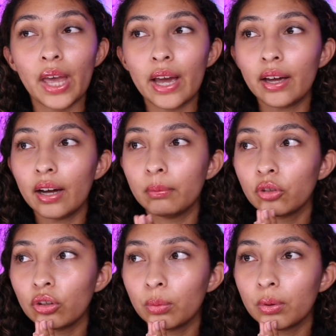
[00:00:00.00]
that I'm
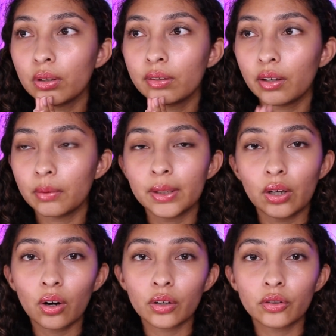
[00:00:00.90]
sure were incredibly
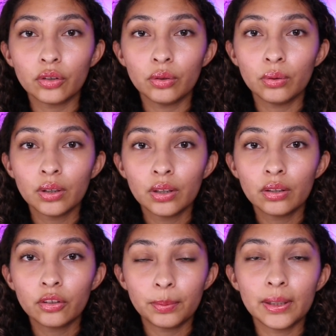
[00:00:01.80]
hard to
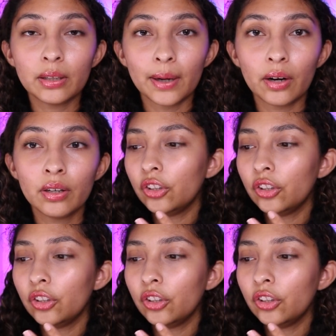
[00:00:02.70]
speak about.